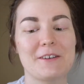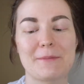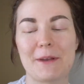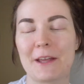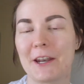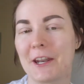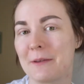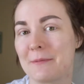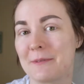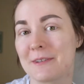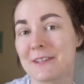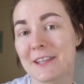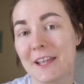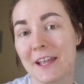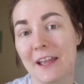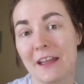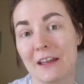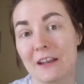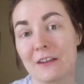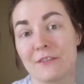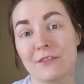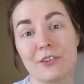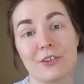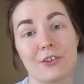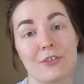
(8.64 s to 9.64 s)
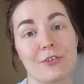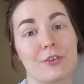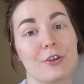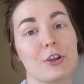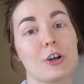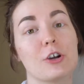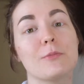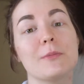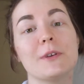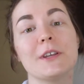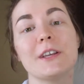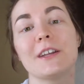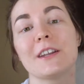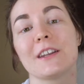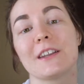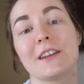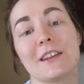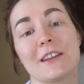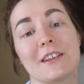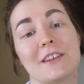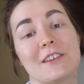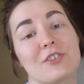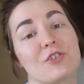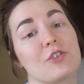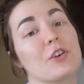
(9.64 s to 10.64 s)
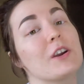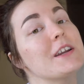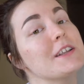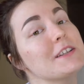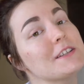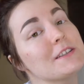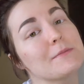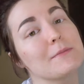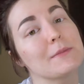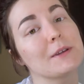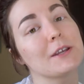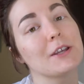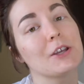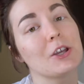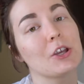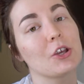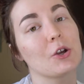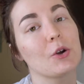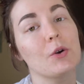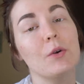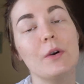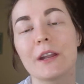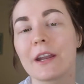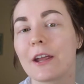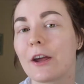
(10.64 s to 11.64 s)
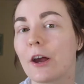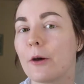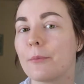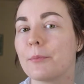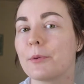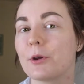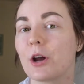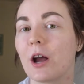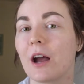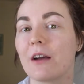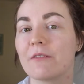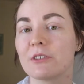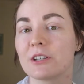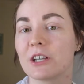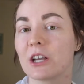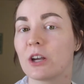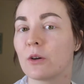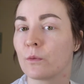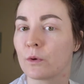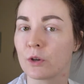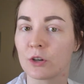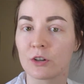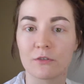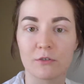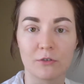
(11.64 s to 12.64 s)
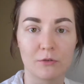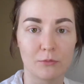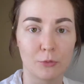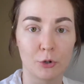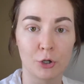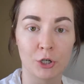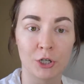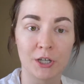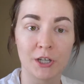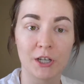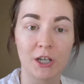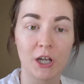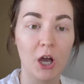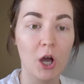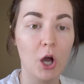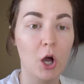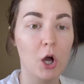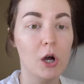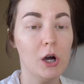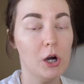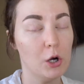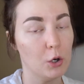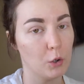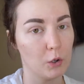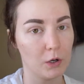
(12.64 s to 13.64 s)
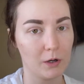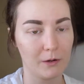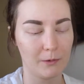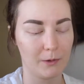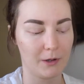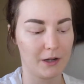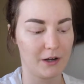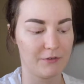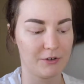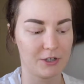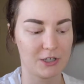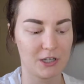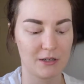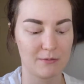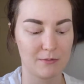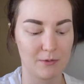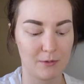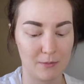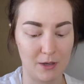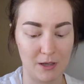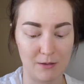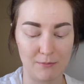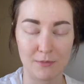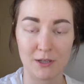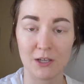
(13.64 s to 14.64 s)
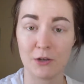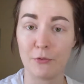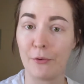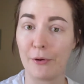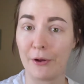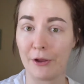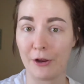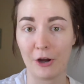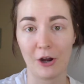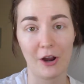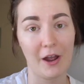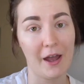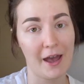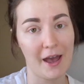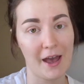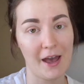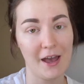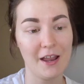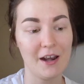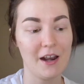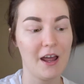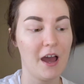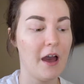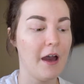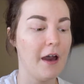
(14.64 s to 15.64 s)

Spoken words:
My name is Anne if you don't know me, and it is great to meet you, and I hope you're having a wonderful morning or whatever time it may be where you're at.